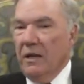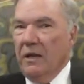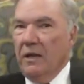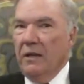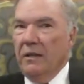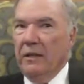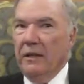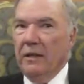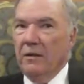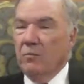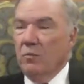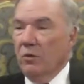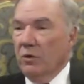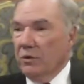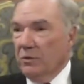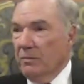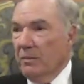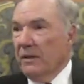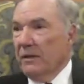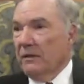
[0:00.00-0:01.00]
and they had
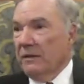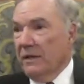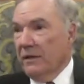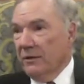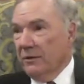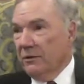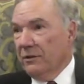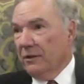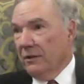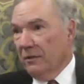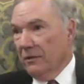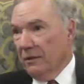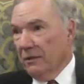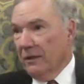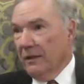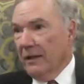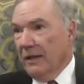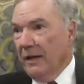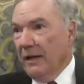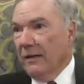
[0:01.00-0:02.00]
more spectators here
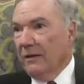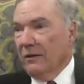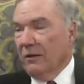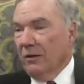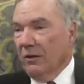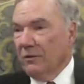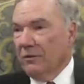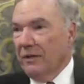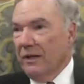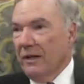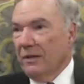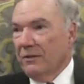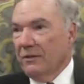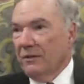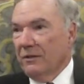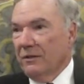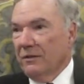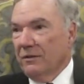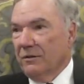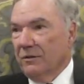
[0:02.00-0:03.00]
than they had in Los
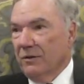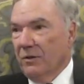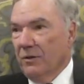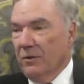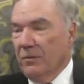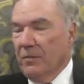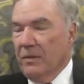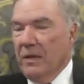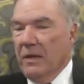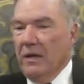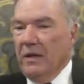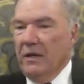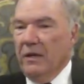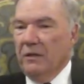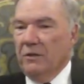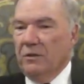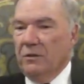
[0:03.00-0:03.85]
Angeles. So it